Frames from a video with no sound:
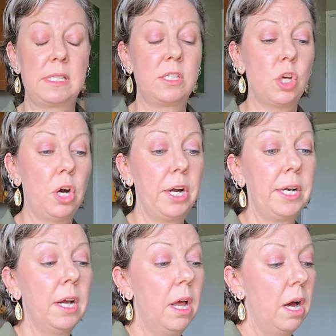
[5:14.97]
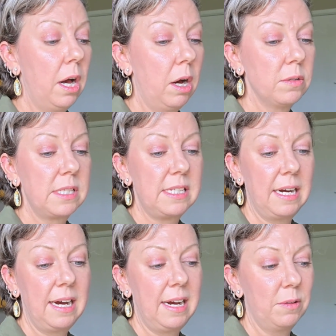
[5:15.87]
So I'll
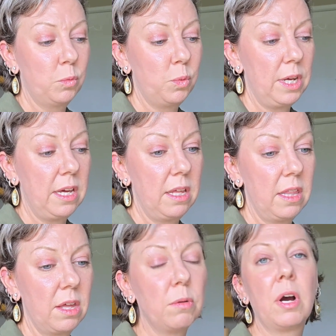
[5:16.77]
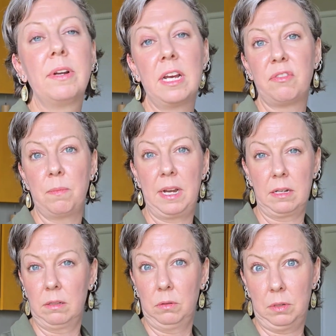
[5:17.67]
go in
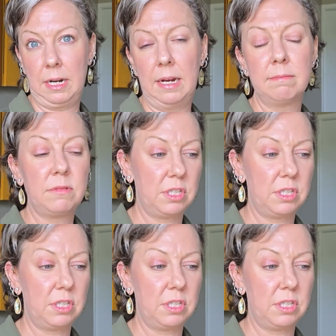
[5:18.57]
alphabetical order,